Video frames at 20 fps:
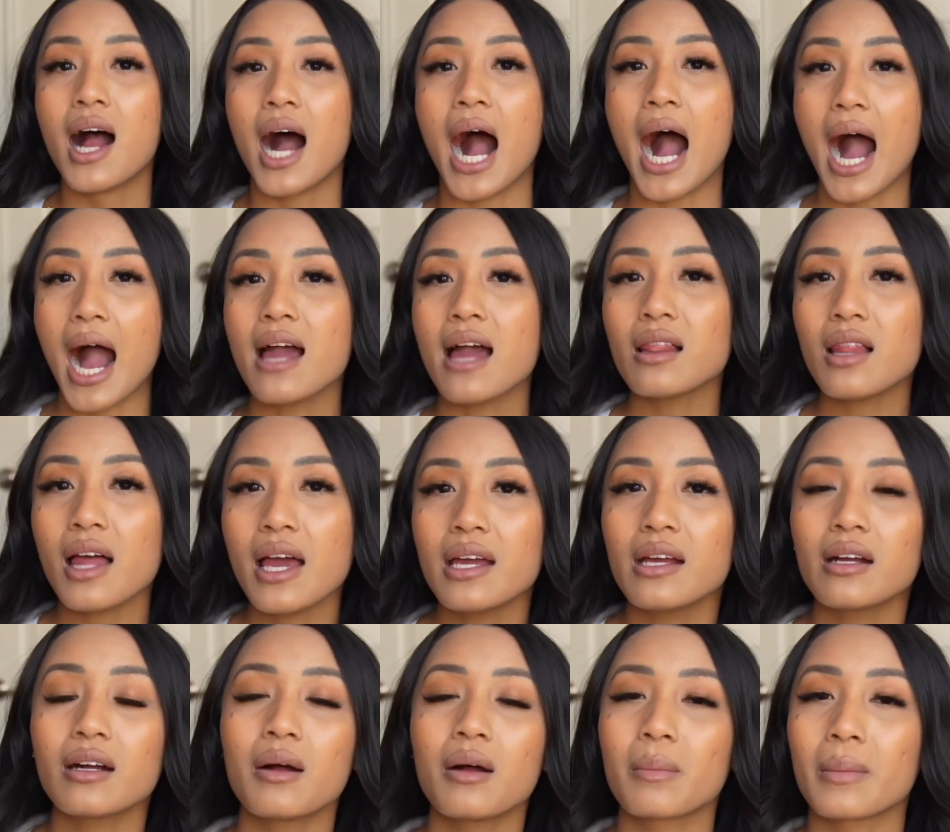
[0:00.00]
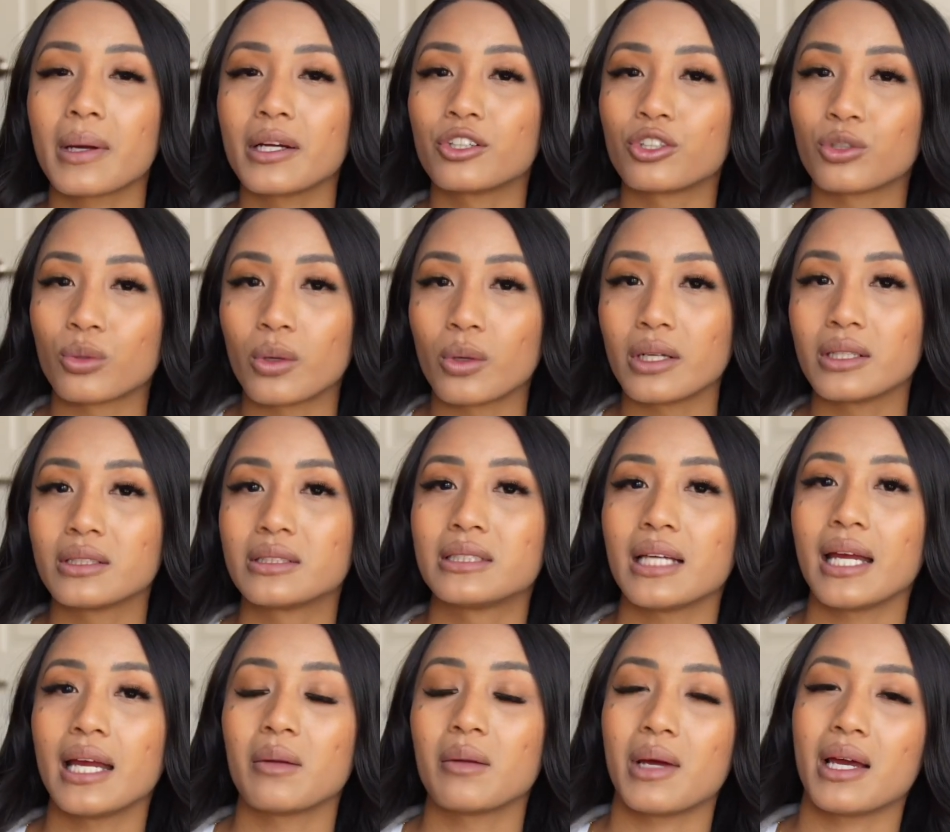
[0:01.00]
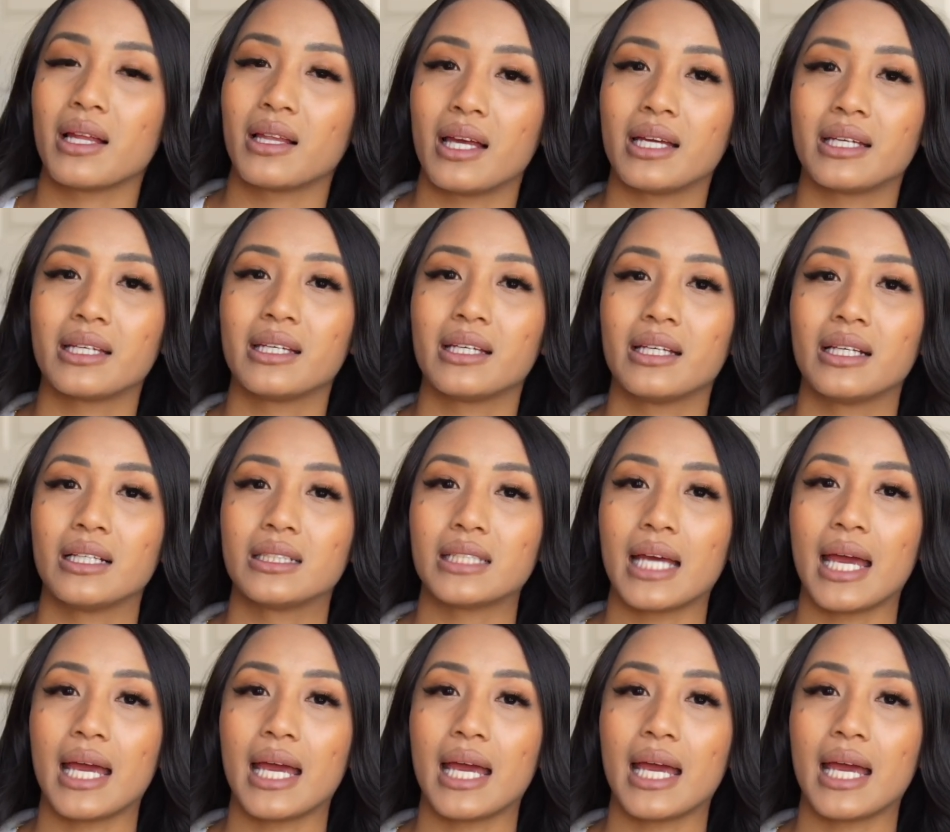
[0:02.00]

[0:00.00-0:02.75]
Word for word: I like my shorts and my leggings